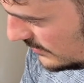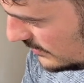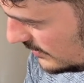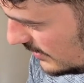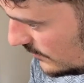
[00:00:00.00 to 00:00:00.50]

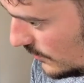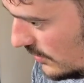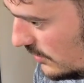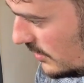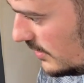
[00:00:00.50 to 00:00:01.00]
then we
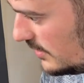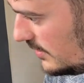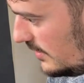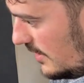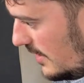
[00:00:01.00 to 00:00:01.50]
look
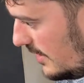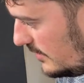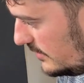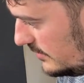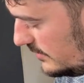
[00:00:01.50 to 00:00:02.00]

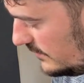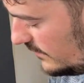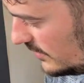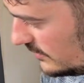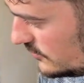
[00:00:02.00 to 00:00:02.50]
at the
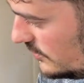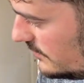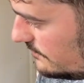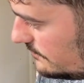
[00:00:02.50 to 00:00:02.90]
final tree.